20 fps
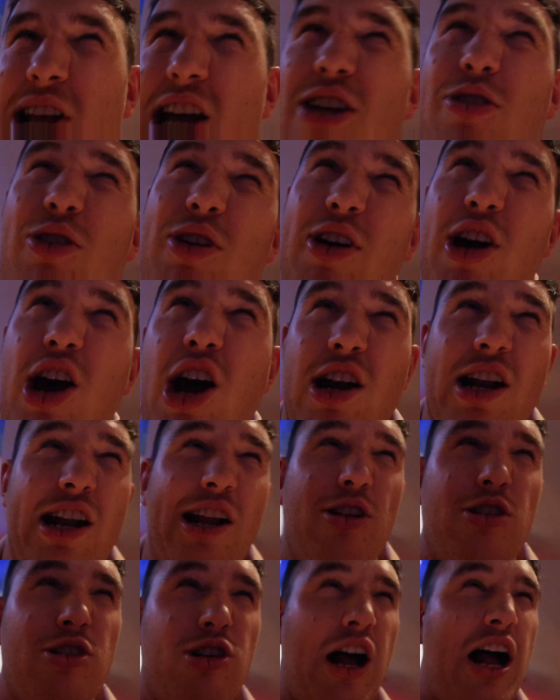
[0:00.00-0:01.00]
that you would have heard,
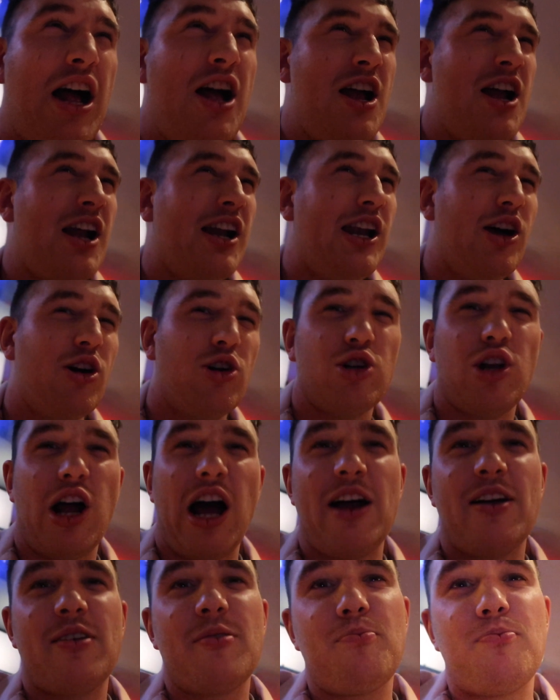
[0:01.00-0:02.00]
little, little,
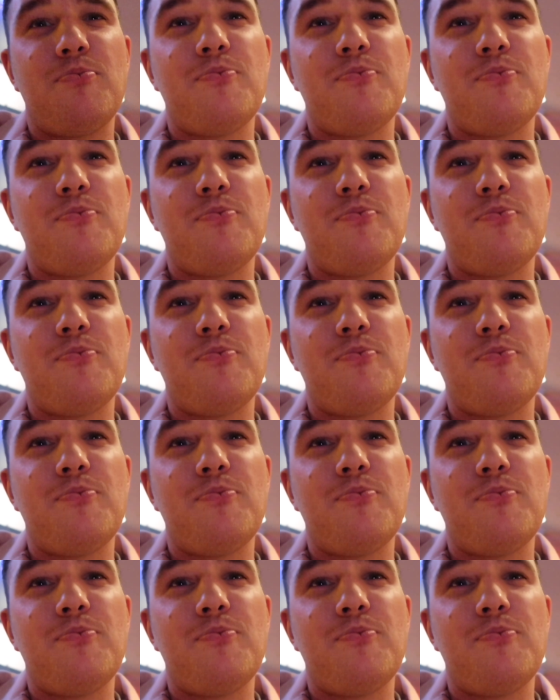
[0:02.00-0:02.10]
like,